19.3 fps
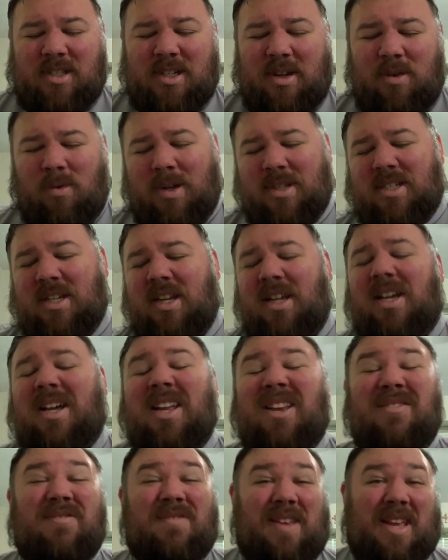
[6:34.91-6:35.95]
It wasn't
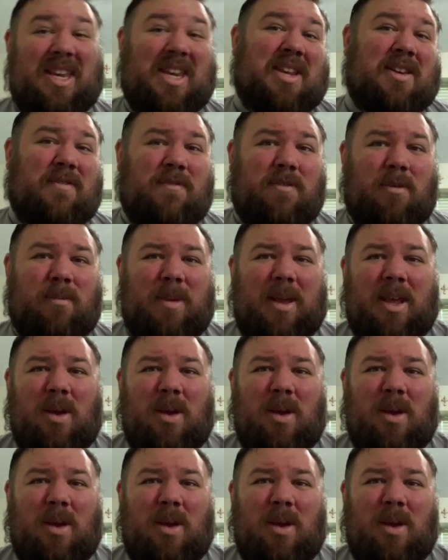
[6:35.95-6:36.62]
convenient for me.